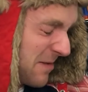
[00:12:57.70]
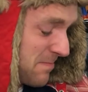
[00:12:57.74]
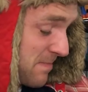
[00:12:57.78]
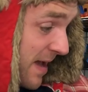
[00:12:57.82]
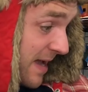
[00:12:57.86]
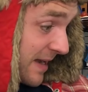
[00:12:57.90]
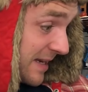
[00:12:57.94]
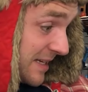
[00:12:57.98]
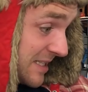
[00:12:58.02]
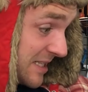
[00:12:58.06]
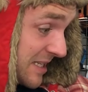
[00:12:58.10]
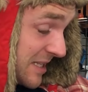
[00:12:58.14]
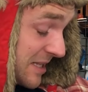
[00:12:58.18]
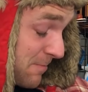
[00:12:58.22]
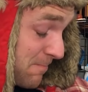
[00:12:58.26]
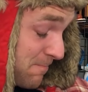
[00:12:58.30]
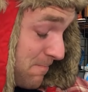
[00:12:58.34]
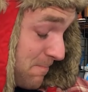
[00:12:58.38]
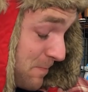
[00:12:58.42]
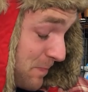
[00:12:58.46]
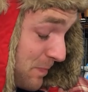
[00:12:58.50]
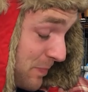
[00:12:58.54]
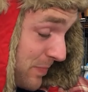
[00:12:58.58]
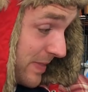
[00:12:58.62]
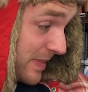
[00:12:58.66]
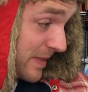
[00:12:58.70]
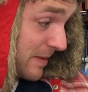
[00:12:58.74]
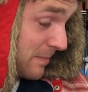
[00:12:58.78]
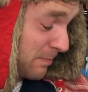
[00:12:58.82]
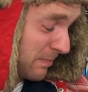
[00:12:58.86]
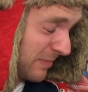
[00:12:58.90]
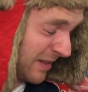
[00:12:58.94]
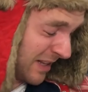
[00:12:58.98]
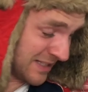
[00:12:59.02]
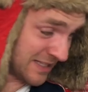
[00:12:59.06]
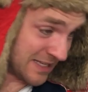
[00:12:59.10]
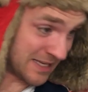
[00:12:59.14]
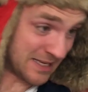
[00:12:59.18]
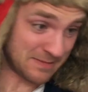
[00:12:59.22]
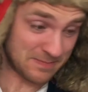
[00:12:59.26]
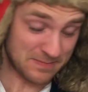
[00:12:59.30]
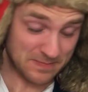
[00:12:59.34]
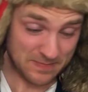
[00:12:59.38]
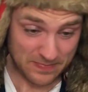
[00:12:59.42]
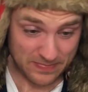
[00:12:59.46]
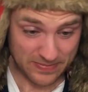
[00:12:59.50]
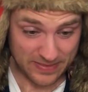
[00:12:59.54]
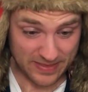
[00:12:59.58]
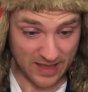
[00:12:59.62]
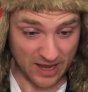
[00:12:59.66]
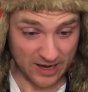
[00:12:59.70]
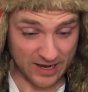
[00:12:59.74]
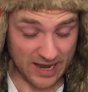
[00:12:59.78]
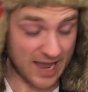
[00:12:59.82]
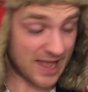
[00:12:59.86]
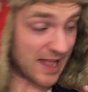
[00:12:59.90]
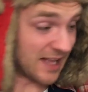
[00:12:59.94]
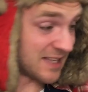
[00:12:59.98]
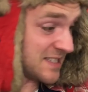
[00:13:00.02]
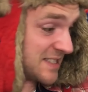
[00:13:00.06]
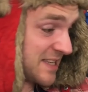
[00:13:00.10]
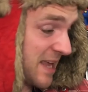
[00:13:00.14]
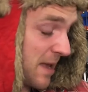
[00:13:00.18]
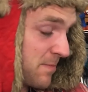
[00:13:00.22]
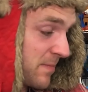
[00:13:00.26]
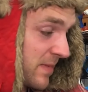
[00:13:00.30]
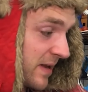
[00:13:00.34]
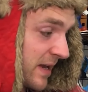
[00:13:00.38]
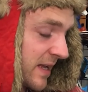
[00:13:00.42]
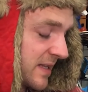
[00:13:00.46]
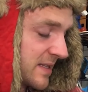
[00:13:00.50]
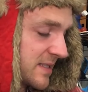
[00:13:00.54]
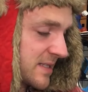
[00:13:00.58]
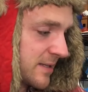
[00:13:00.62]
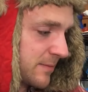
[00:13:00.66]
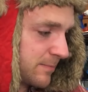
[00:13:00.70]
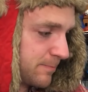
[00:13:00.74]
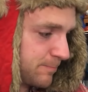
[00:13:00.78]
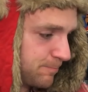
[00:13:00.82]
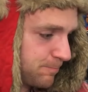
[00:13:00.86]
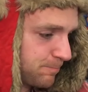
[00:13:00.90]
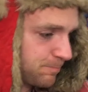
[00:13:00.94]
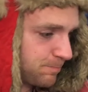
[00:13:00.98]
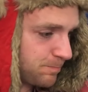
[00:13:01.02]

I can barely see the bloody... Okay, that's 10 minutes.